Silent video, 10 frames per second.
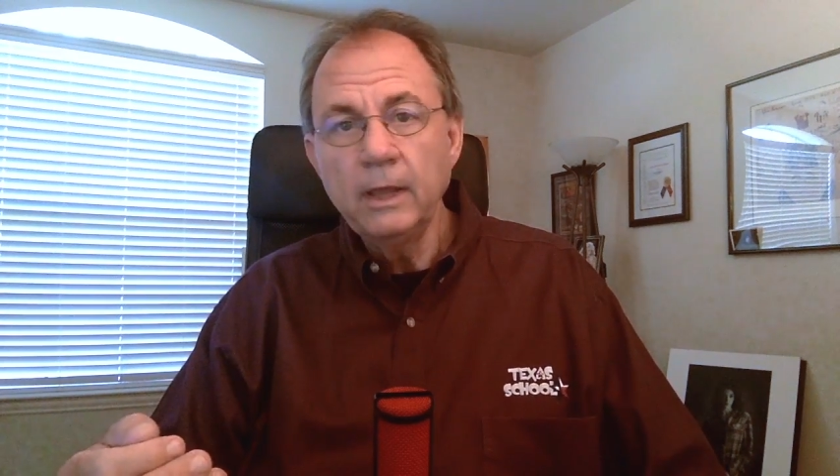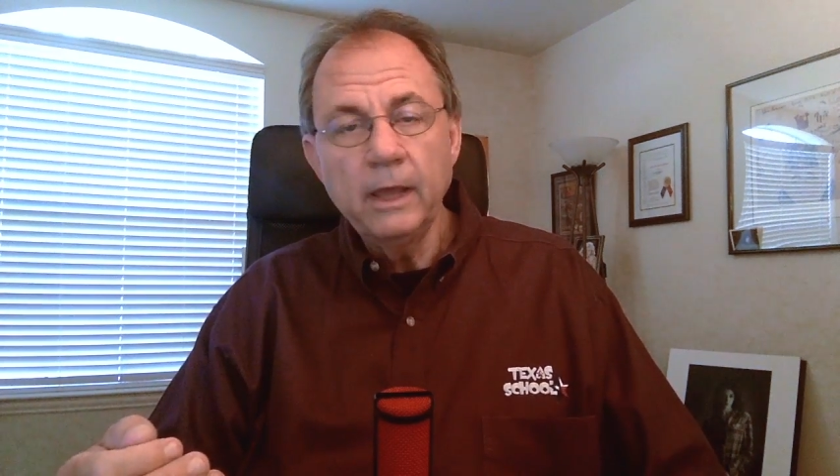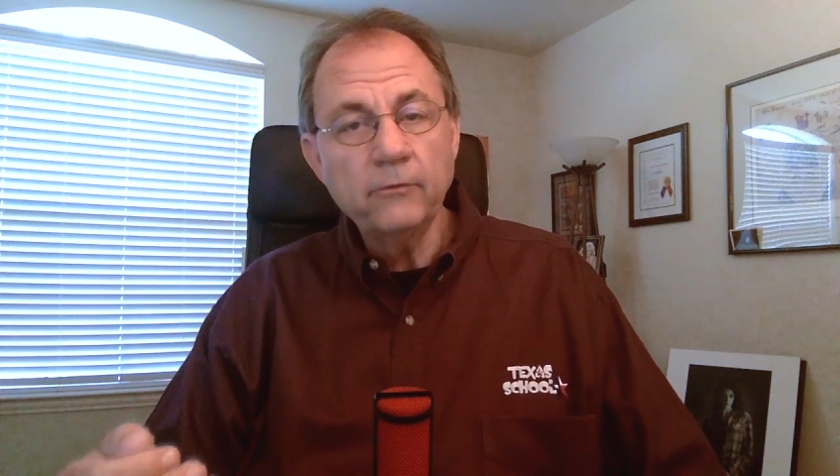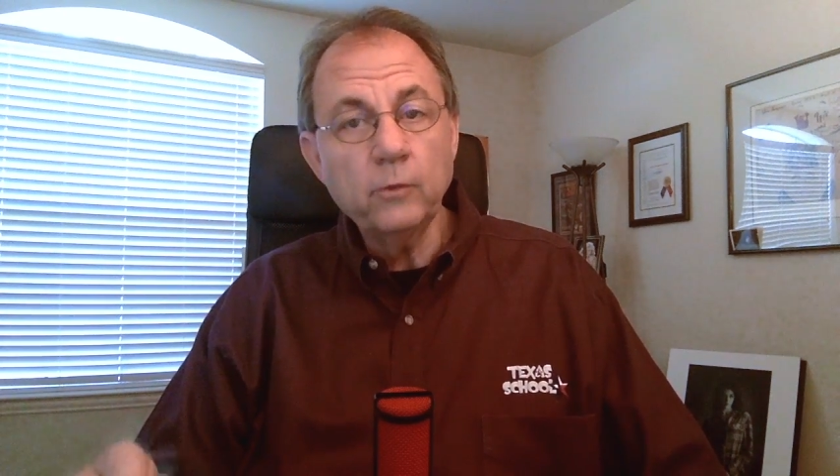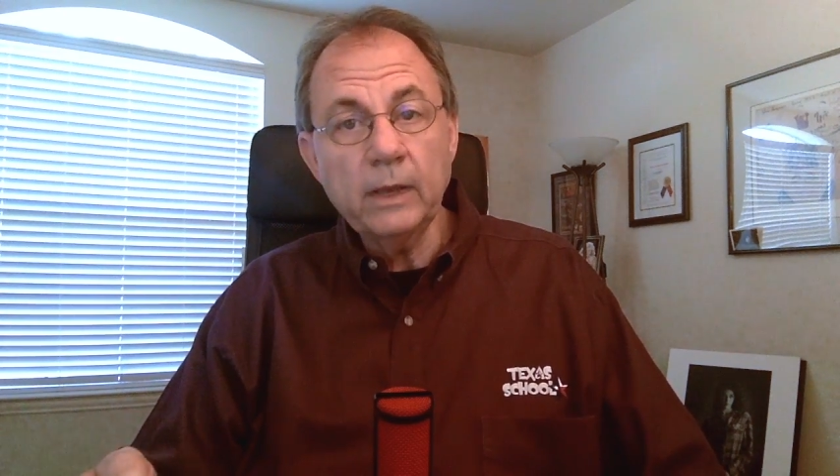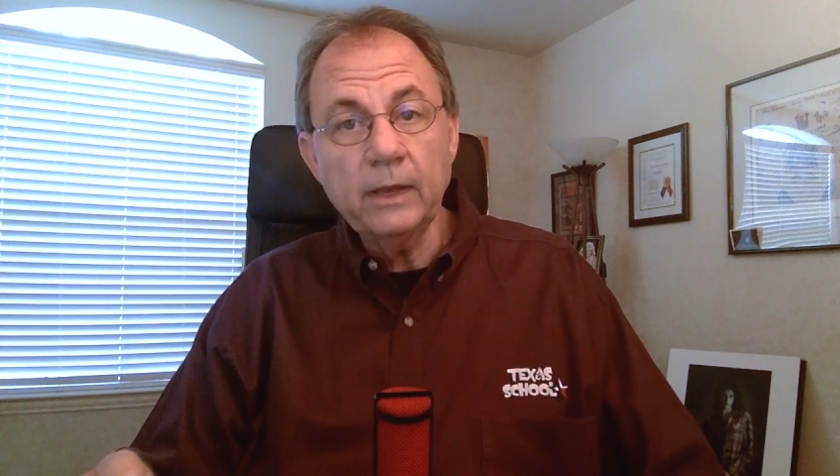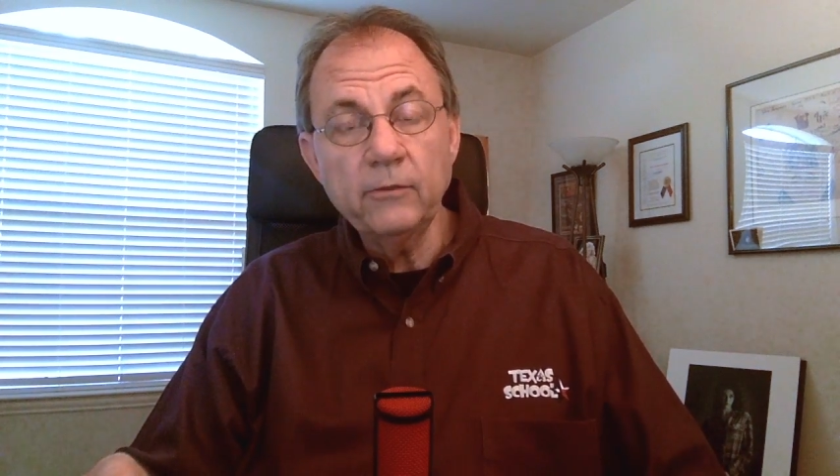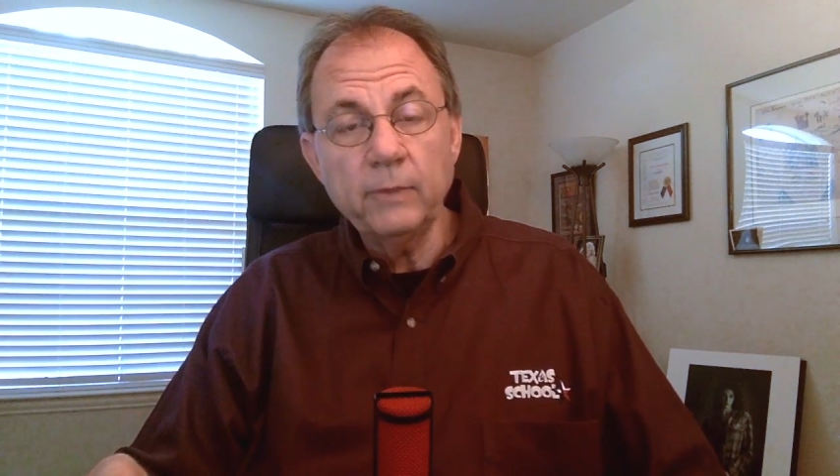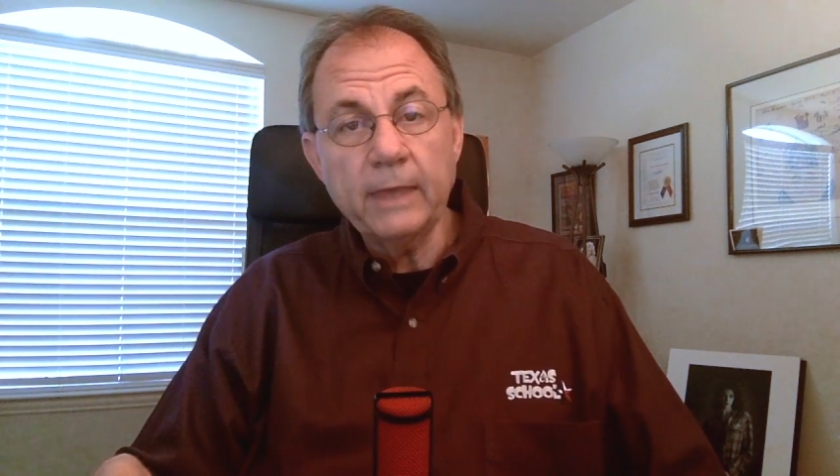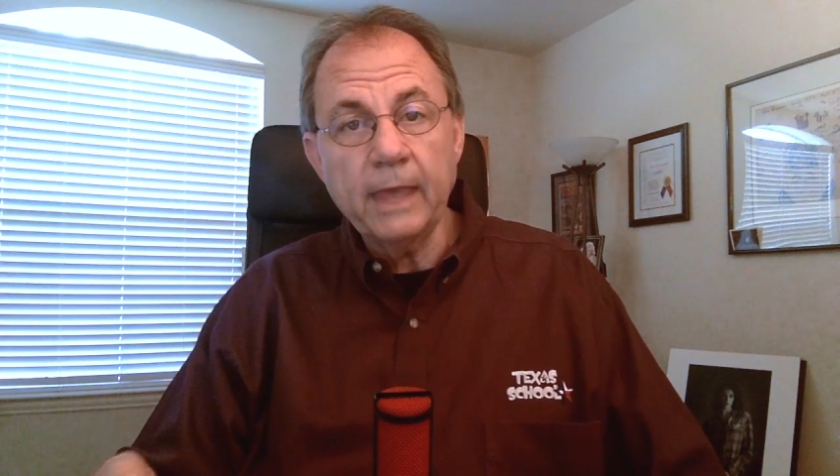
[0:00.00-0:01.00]
as quickly
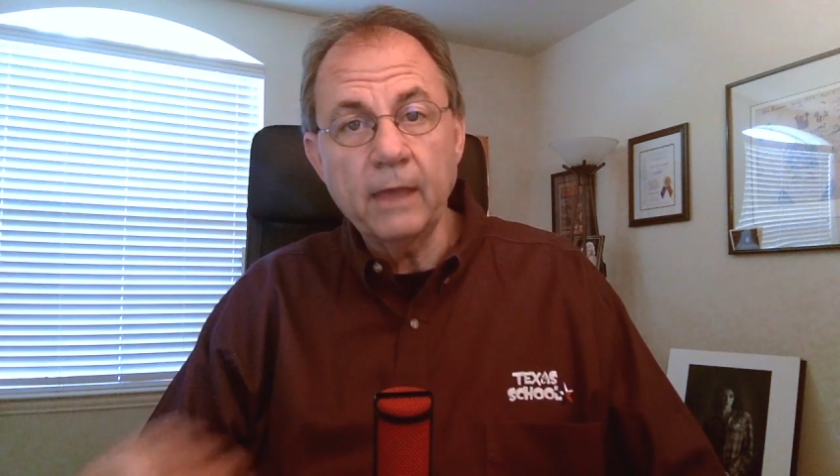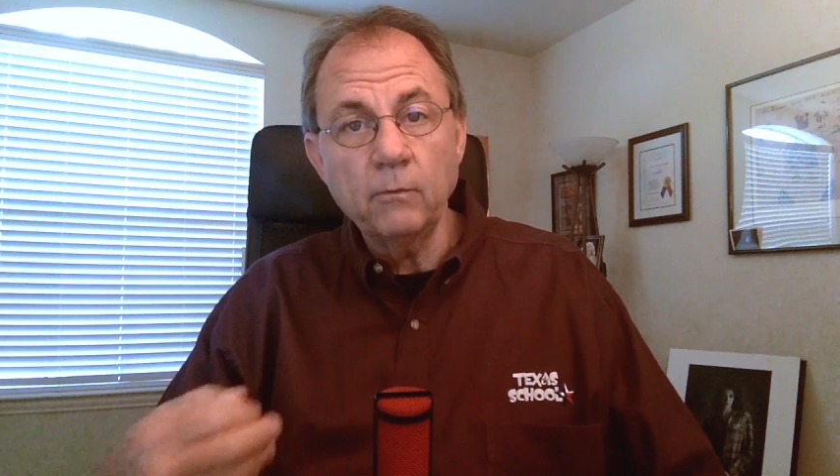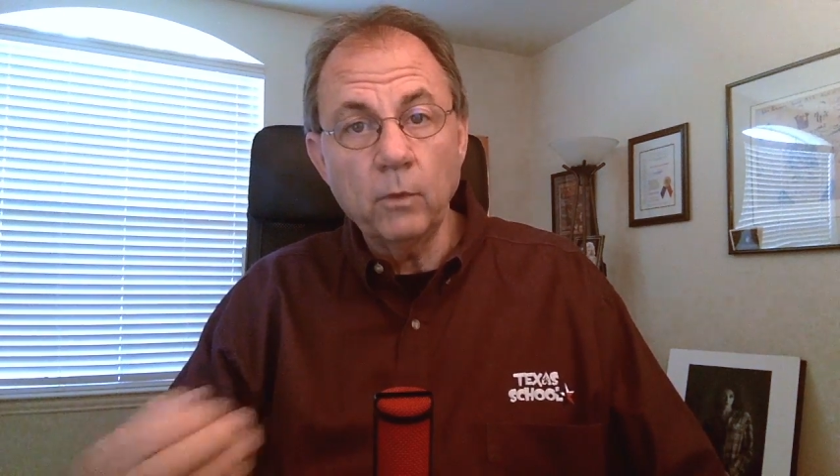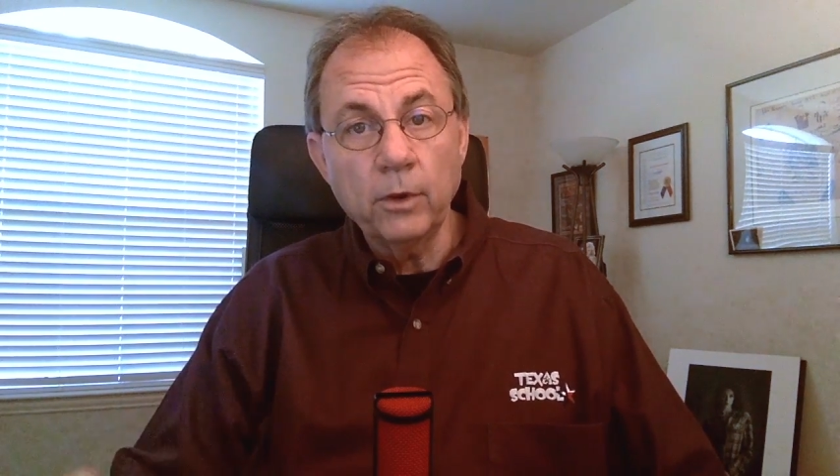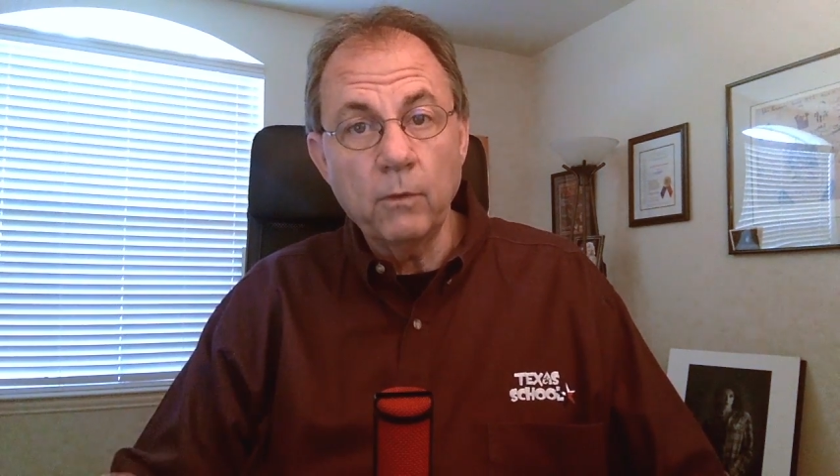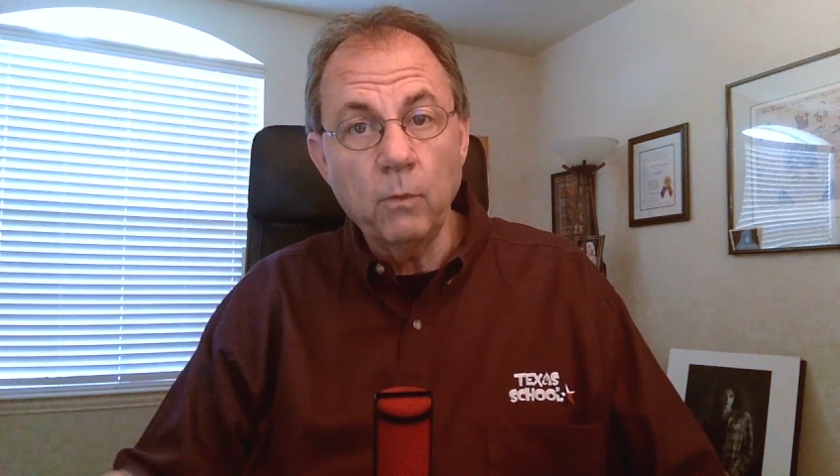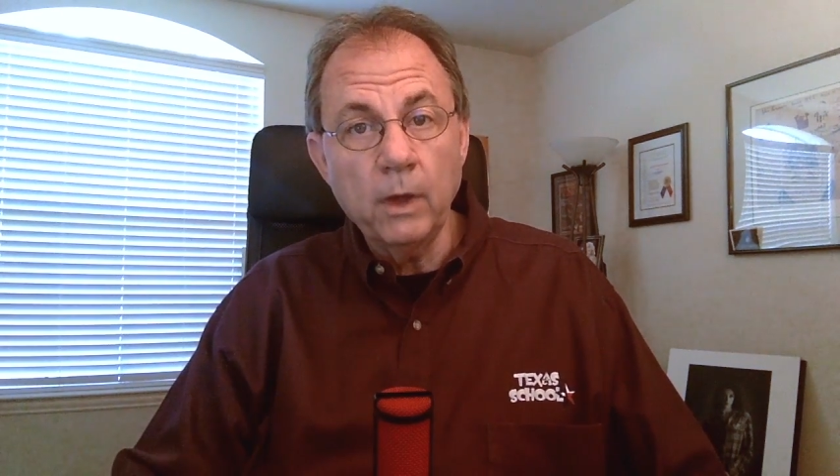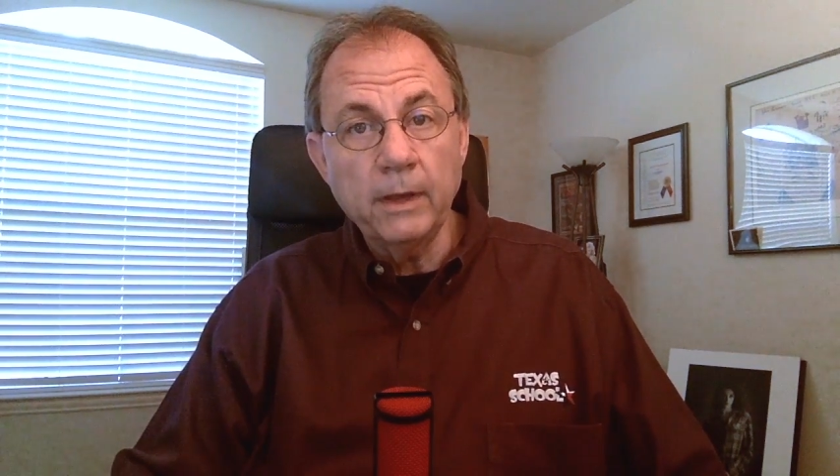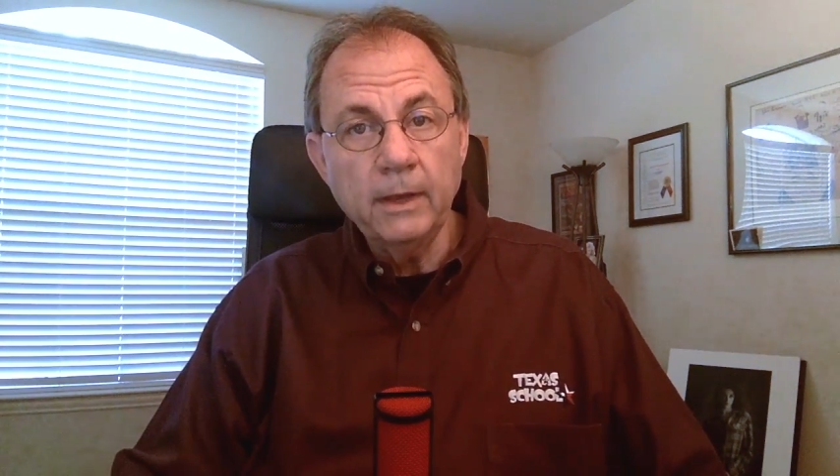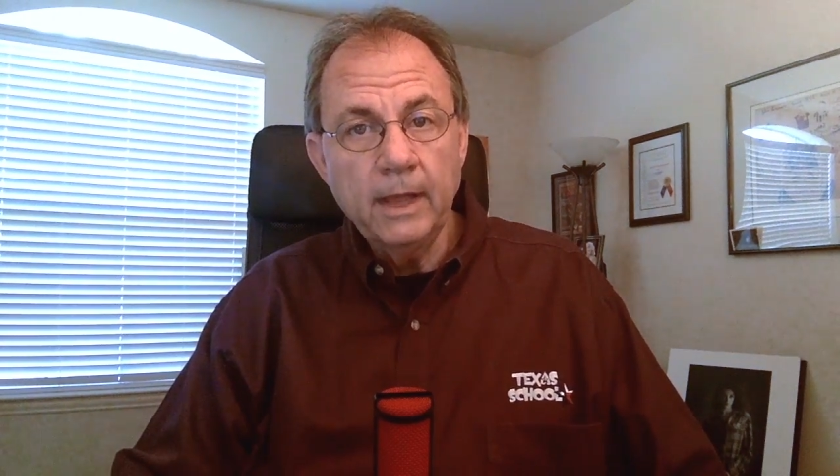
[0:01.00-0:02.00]
as we can one on
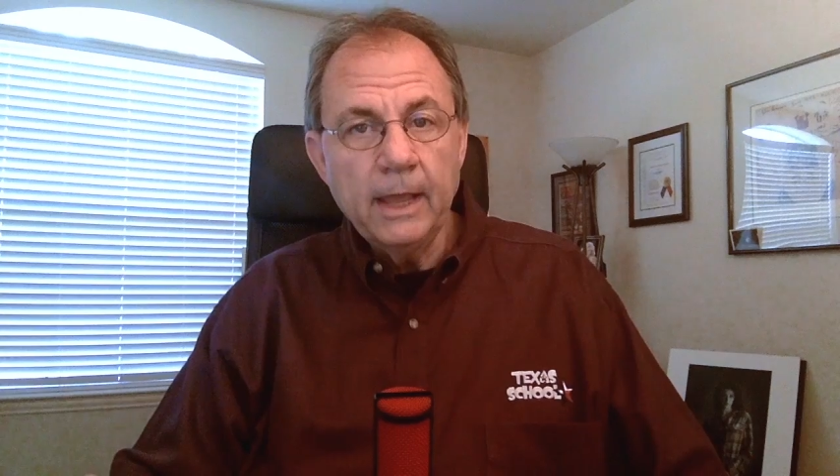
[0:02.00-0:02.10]
one,